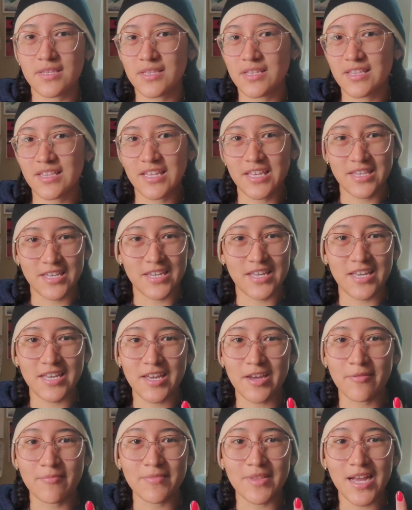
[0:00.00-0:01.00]
letting it
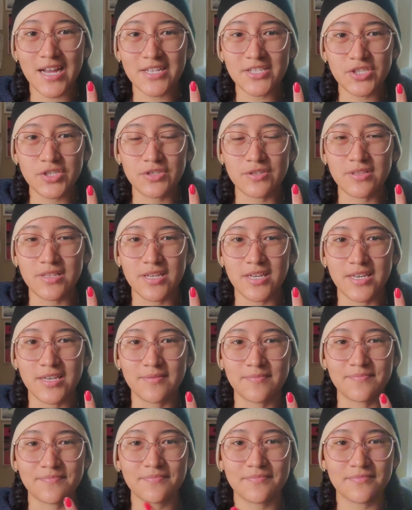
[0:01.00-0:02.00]
come
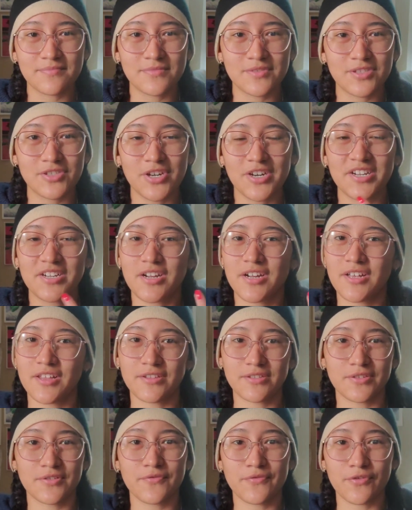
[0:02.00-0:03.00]
naturally, try
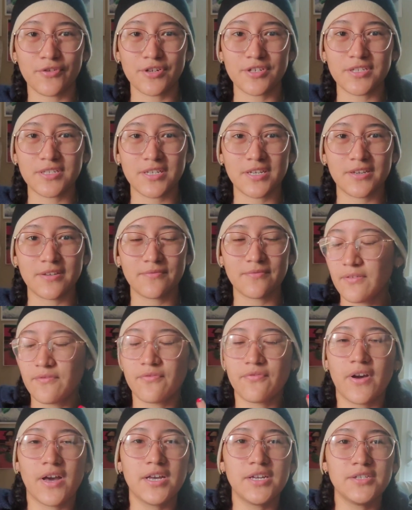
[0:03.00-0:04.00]
not to force it,
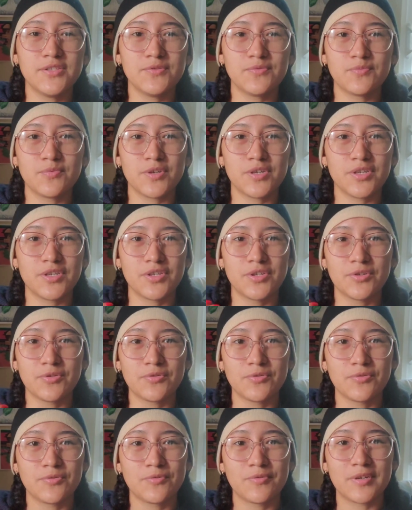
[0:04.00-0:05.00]
find what
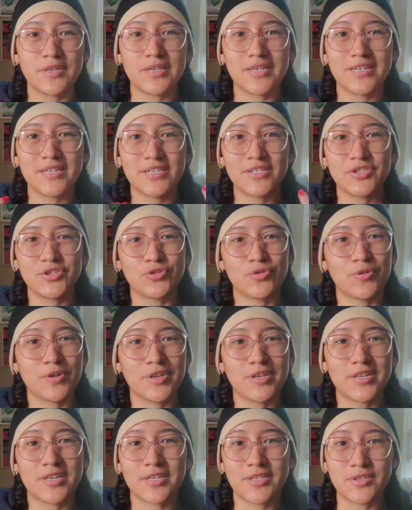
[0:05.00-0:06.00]
you
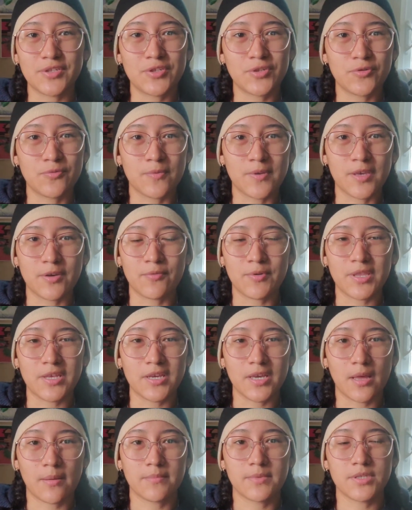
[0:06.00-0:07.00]
enjoy consuming when it
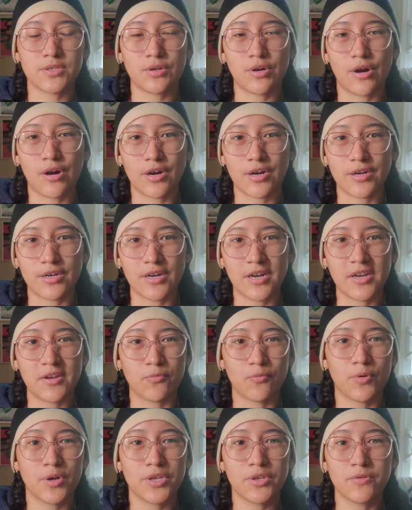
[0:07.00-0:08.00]
comes to art
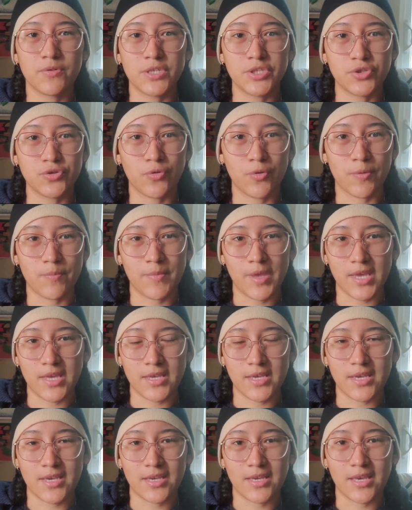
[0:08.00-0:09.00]
and what you enjoy
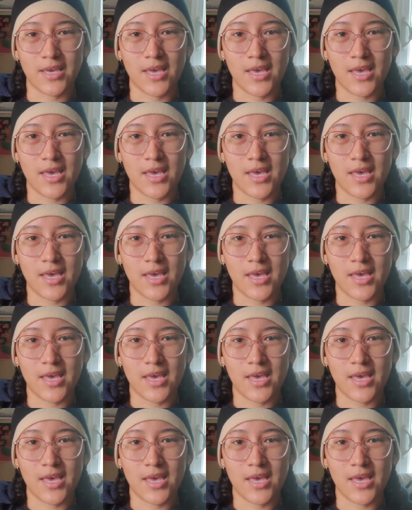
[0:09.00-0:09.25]
making,